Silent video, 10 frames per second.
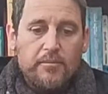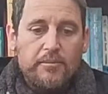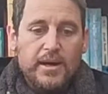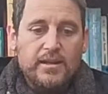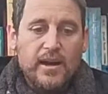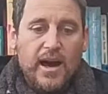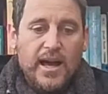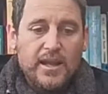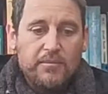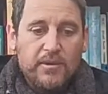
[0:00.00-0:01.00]
But
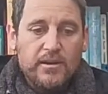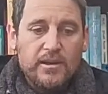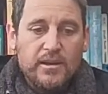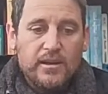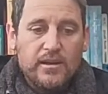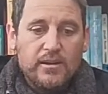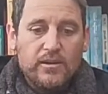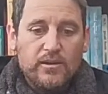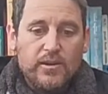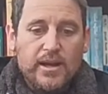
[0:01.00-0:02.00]
Adam,
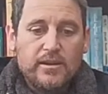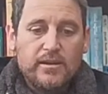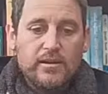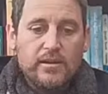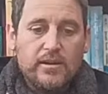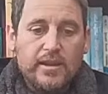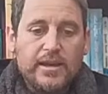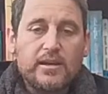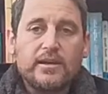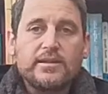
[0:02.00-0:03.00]
right?
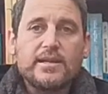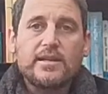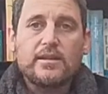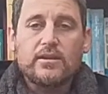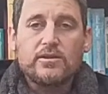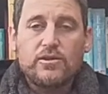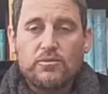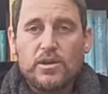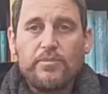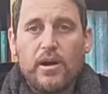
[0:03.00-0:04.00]
Like it says that there's
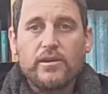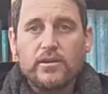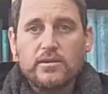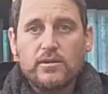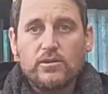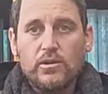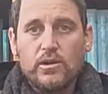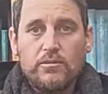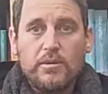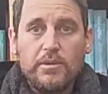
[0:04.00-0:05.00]
three partners into a
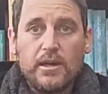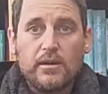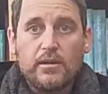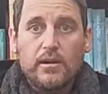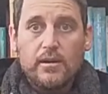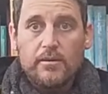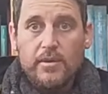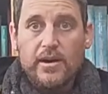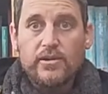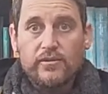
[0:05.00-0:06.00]
human being:
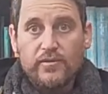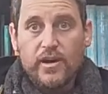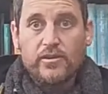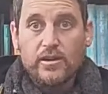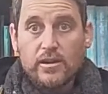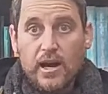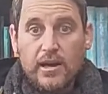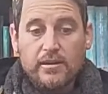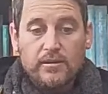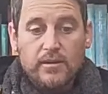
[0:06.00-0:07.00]
mother and father and
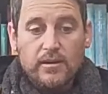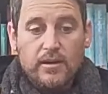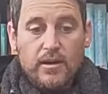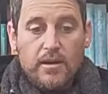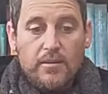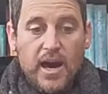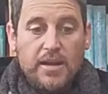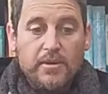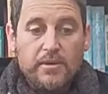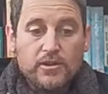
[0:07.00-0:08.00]
God. Adam
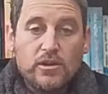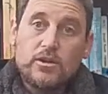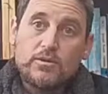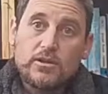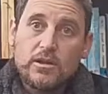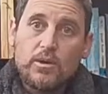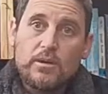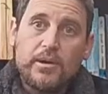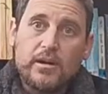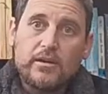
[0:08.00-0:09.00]
Arishon, there was only one
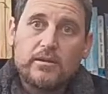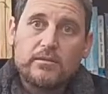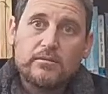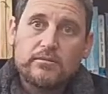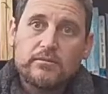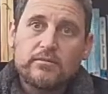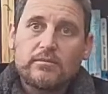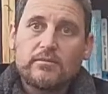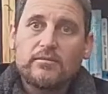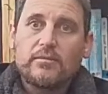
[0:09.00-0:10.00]
partner:
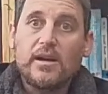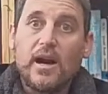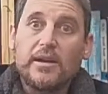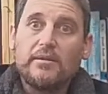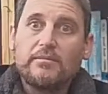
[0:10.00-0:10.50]
God.